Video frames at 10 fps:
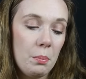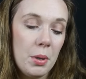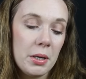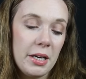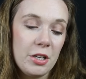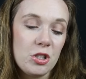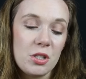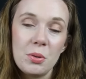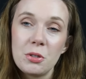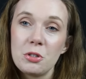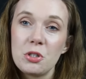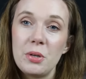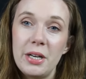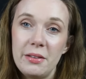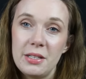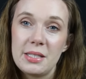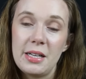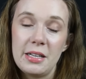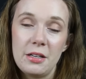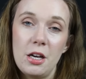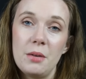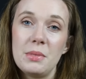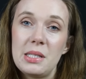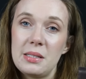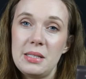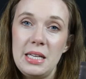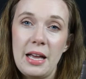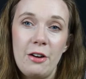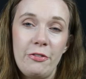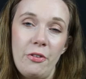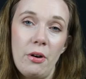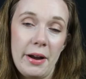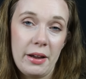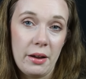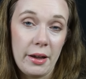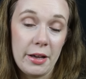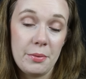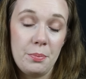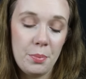But I just want to try this and um, see how far I can get.